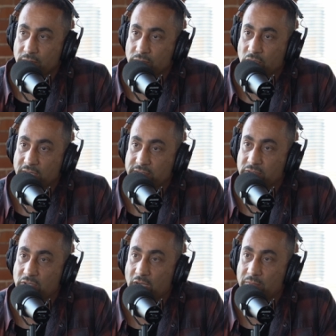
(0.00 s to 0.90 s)
trying to
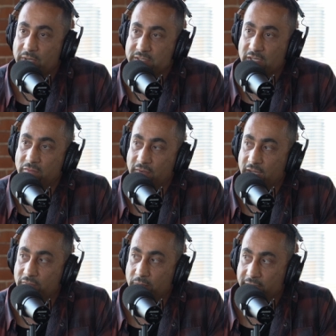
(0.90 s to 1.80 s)
talk myself
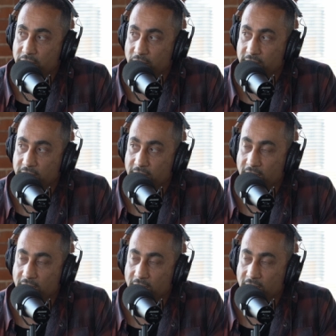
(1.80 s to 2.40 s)
out of migrating.